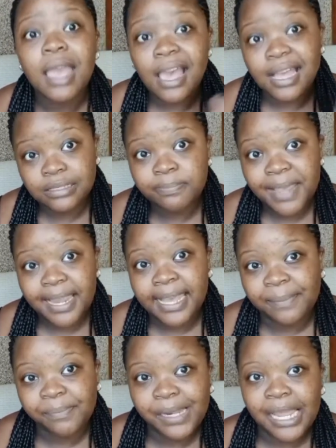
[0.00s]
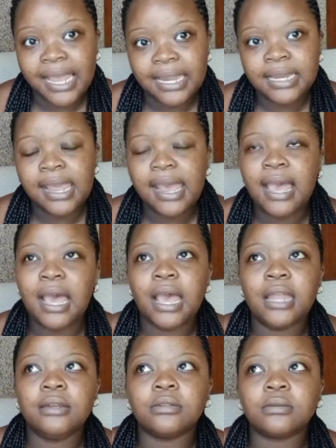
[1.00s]
as a backup plan,
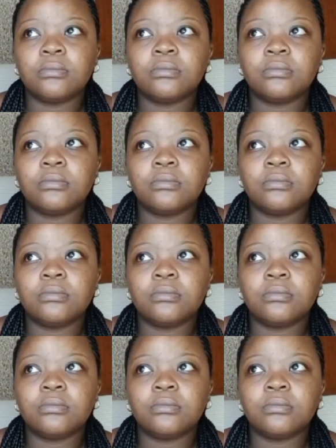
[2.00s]
and